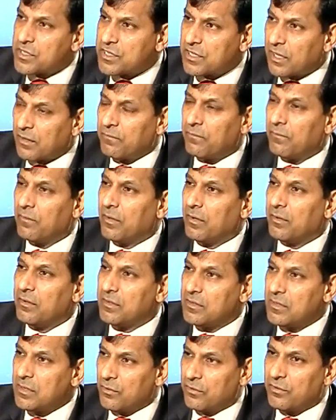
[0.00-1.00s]

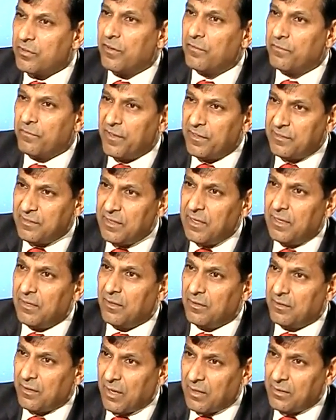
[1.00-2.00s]
SARFAESI
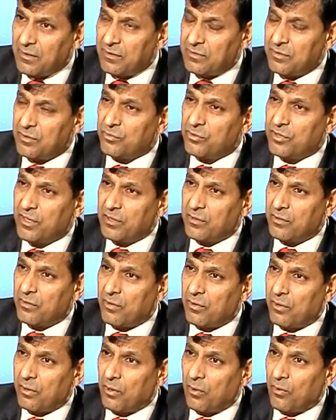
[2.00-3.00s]
and other
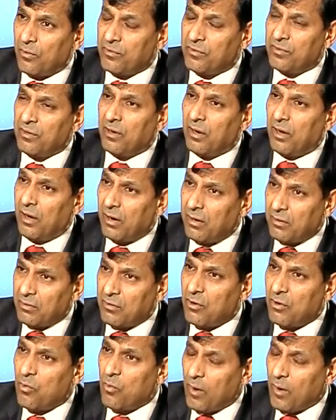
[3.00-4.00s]
associated laws are
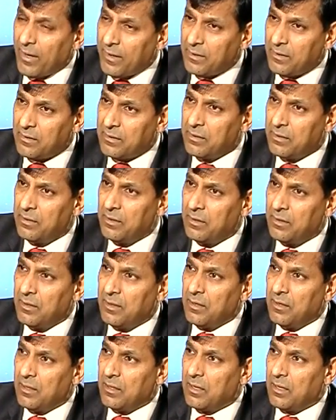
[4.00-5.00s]
quite,
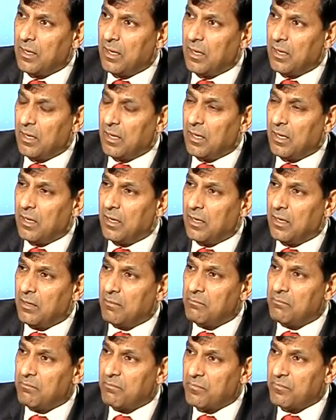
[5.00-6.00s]

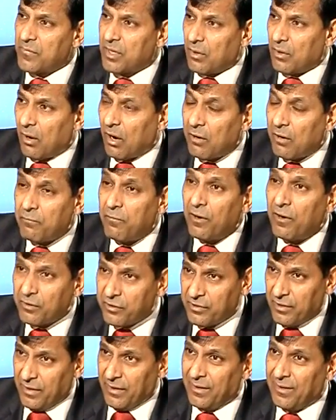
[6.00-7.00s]
are
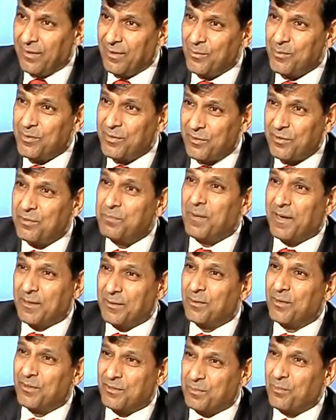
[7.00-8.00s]
functioning with respect
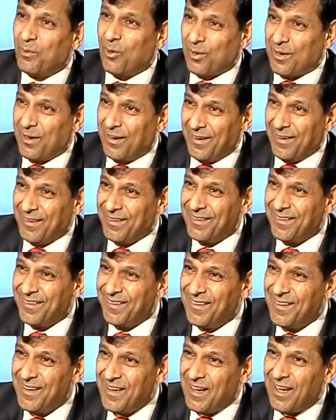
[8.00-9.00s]
to the small guy.
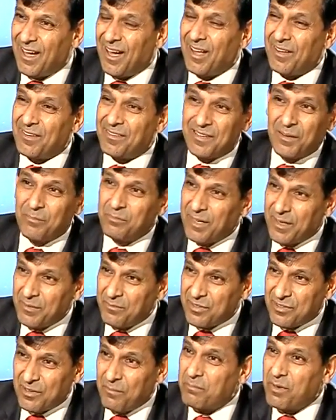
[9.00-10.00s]

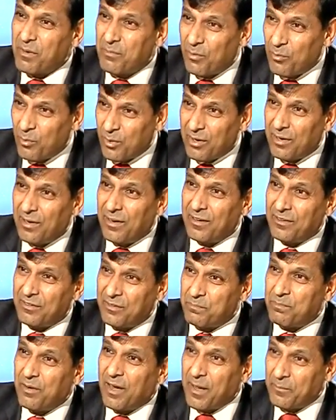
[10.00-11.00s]
Sometimes some people would allege
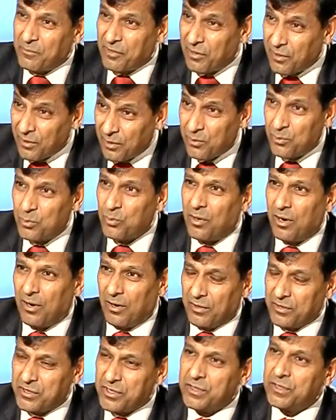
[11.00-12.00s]
perhaps a little too
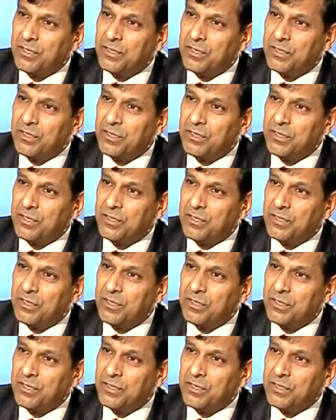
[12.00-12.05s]
harsh.